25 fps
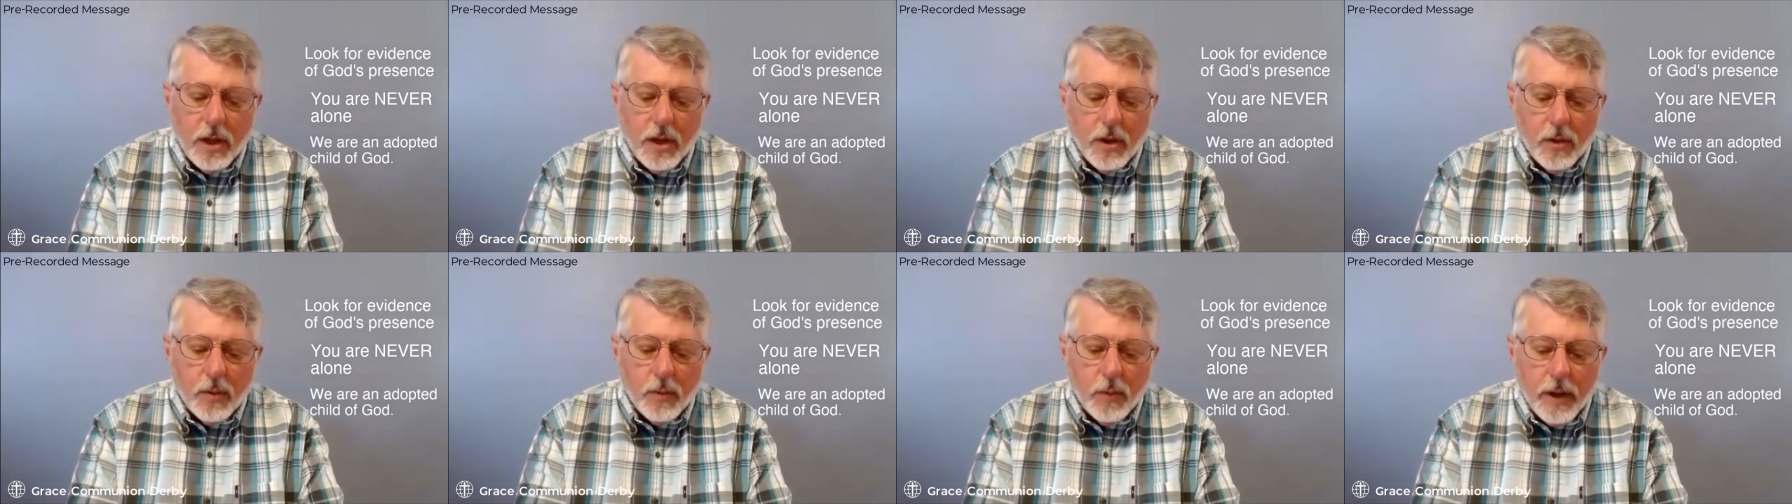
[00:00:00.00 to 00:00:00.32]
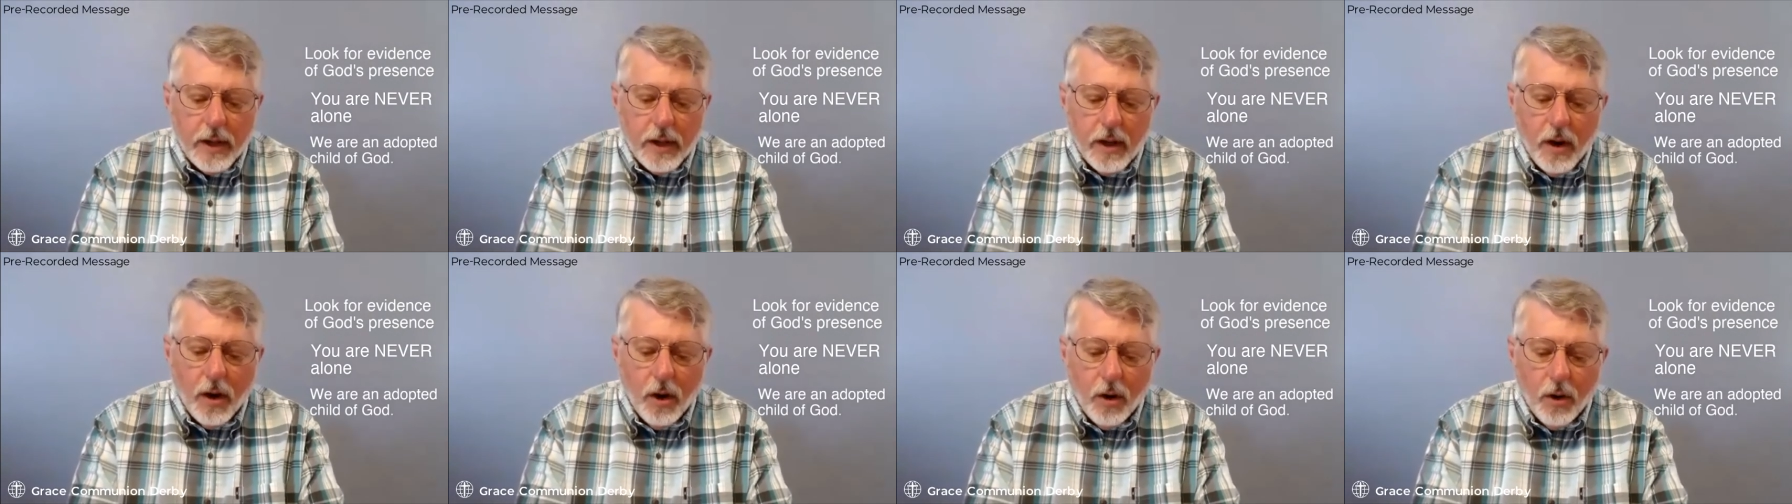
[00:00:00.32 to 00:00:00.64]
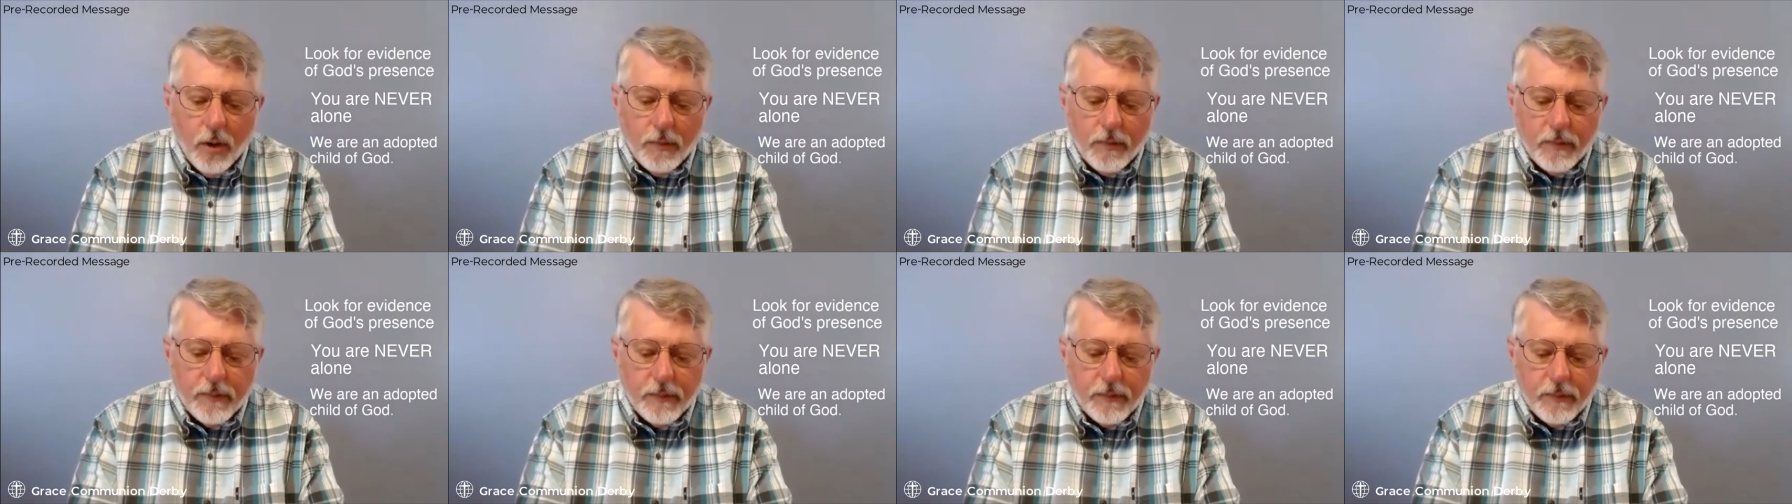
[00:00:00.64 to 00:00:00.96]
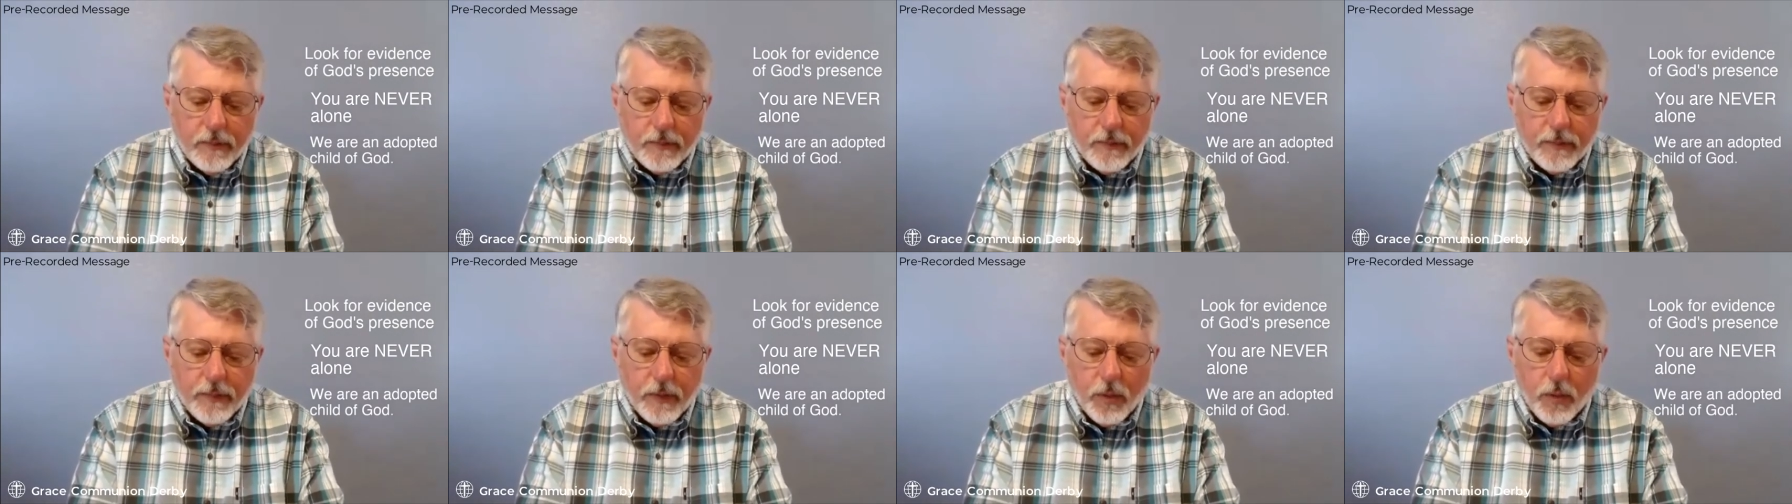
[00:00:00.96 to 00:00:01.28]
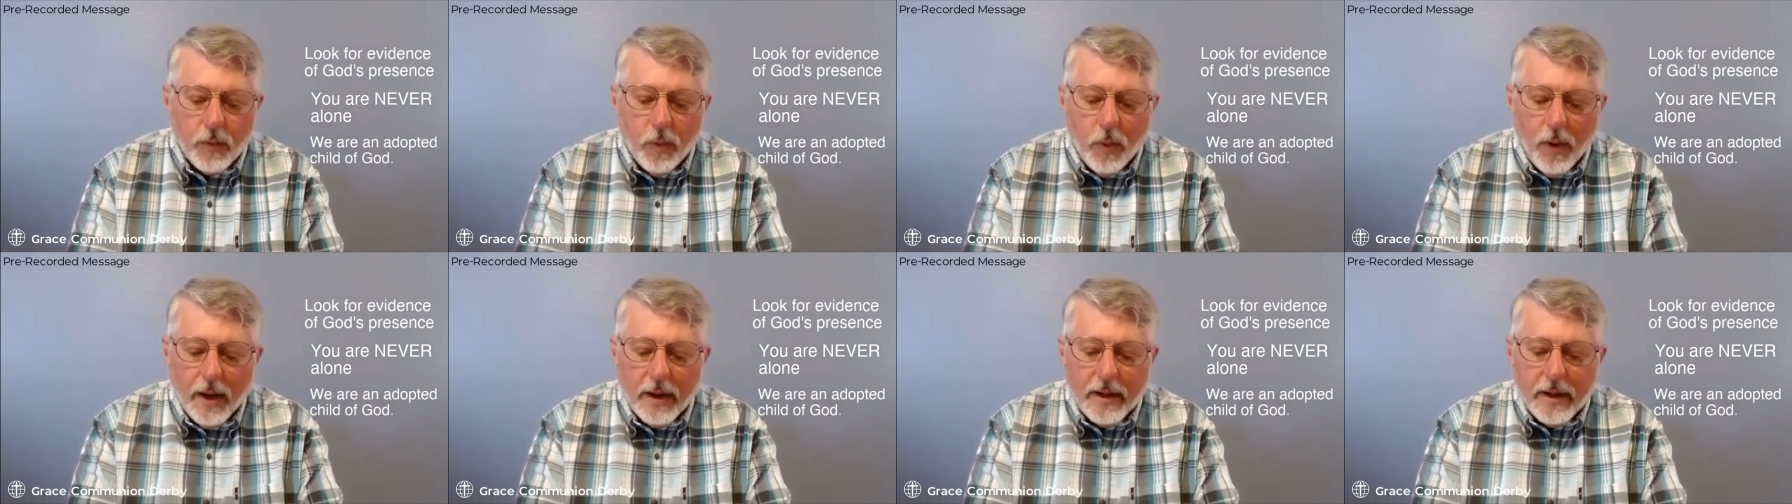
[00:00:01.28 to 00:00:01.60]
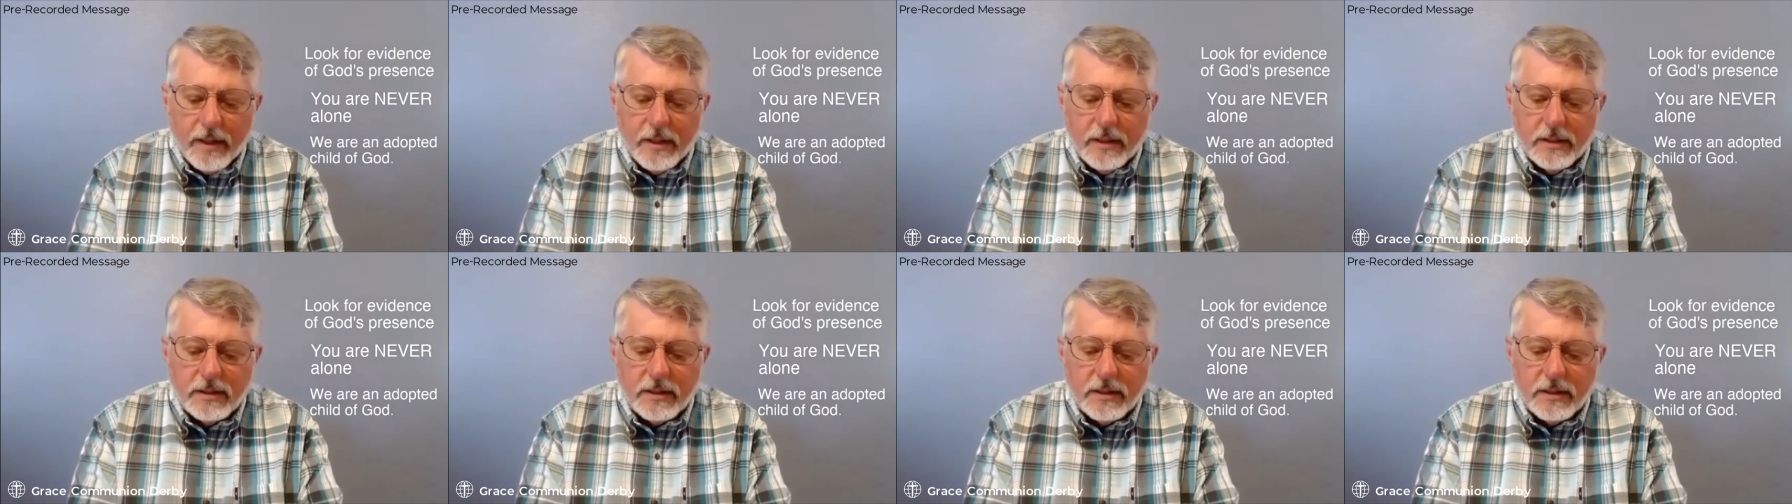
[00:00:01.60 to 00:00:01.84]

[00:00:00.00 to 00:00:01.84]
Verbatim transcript: We hope for what is